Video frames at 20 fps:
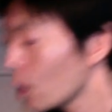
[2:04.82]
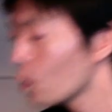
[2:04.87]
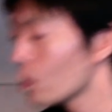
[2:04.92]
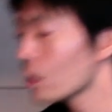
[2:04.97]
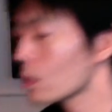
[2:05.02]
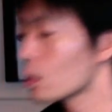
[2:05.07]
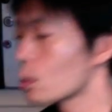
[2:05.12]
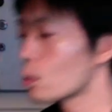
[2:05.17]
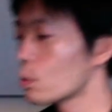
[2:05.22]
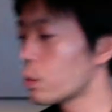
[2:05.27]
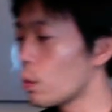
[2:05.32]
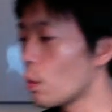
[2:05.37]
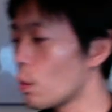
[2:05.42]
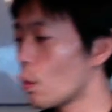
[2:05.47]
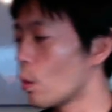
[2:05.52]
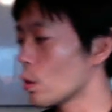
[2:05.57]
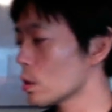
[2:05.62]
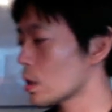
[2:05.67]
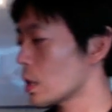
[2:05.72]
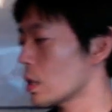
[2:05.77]
was
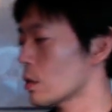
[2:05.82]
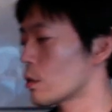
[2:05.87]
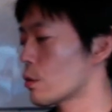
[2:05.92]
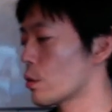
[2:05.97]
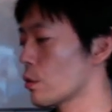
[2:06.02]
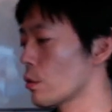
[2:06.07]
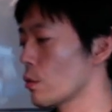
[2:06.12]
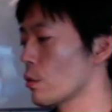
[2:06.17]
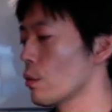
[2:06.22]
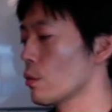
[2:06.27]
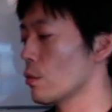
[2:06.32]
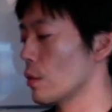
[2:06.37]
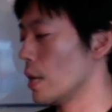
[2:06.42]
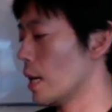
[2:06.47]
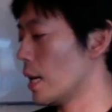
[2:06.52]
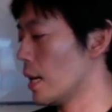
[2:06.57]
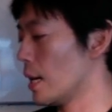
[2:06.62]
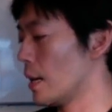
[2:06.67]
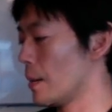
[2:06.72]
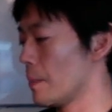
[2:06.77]
taught to
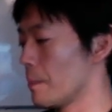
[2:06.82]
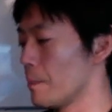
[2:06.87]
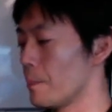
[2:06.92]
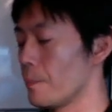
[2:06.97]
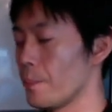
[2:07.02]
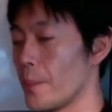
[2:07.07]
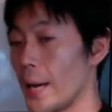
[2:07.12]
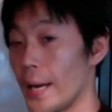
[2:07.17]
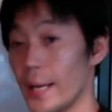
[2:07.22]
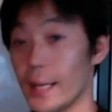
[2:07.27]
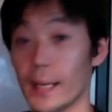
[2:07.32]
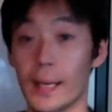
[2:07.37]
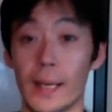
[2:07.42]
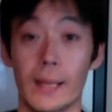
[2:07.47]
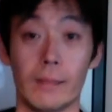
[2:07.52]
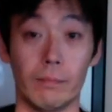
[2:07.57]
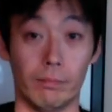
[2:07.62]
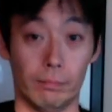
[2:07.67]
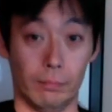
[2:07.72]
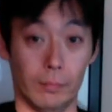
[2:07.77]
uh, make
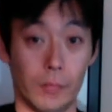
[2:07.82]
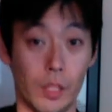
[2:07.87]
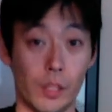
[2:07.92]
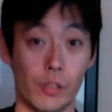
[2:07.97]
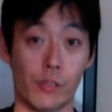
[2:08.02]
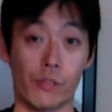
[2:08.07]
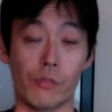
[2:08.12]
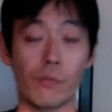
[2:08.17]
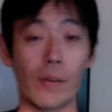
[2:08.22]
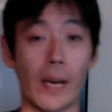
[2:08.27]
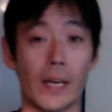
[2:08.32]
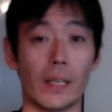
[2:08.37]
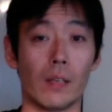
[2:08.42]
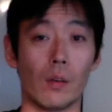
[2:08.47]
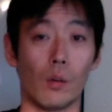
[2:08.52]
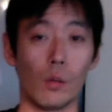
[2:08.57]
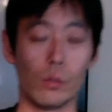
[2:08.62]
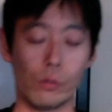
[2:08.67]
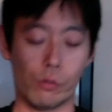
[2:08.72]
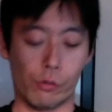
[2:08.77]
it straight,
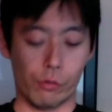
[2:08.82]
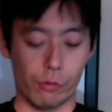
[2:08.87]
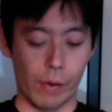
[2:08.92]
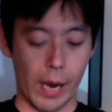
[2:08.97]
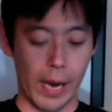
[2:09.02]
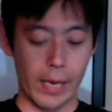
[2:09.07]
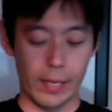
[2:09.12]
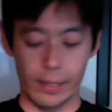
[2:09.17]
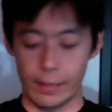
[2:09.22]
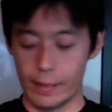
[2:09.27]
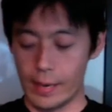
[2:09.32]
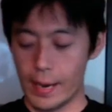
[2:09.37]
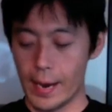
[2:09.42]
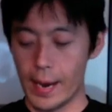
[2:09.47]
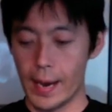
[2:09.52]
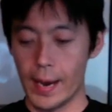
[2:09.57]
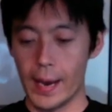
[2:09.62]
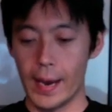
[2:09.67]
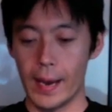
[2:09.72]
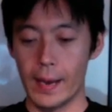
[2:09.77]
all straight,
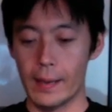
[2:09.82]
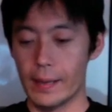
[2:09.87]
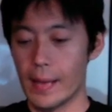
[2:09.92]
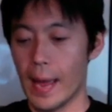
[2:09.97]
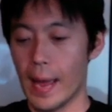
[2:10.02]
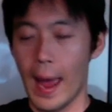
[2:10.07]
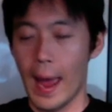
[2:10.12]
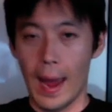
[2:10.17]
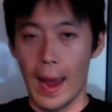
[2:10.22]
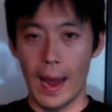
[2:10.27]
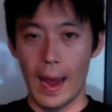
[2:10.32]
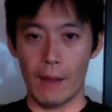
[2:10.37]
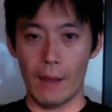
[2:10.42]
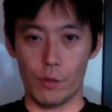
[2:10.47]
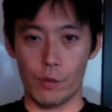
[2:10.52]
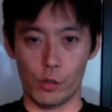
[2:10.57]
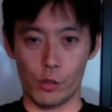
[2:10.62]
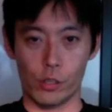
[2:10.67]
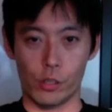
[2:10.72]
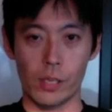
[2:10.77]
and have
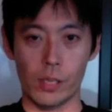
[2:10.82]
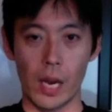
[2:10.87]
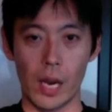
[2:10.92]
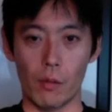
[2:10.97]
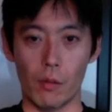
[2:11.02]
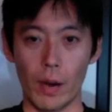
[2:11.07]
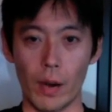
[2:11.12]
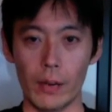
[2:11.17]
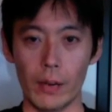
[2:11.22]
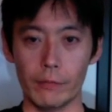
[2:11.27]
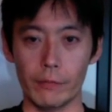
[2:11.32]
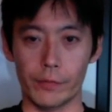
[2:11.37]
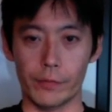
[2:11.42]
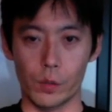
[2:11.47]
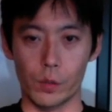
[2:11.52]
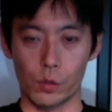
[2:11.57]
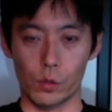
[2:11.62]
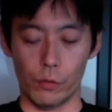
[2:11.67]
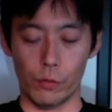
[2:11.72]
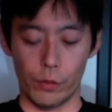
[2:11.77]
your scenario right in
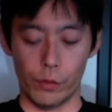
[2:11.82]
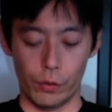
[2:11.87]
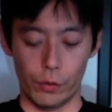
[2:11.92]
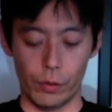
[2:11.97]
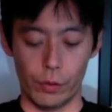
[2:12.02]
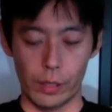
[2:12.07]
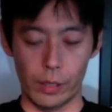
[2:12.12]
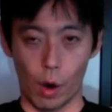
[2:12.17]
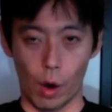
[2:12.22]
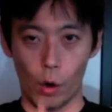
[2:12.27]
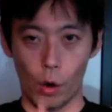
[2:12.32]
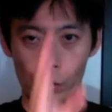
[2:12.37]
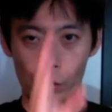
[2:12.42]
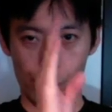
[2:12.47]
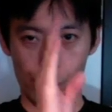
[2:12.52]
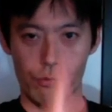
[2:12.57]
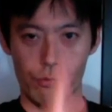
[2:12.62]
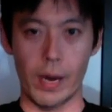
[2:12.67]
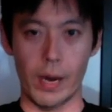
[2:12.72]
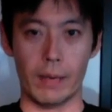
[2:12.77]
front of you and all
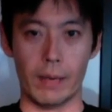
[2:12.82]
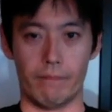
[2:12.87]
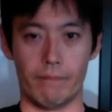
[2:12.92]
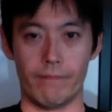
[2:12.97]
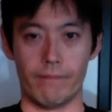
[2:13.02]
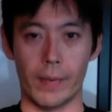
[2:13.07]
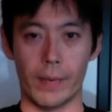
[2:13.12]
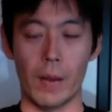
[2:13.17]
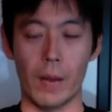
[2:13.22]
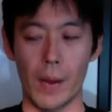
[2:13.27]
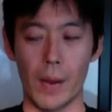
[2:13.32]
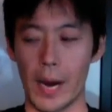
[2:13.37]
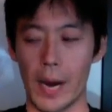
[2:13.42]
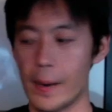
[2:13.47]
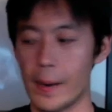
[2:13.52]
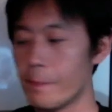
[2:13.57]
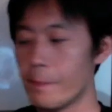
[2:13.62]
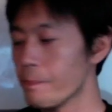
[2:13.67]
straight command.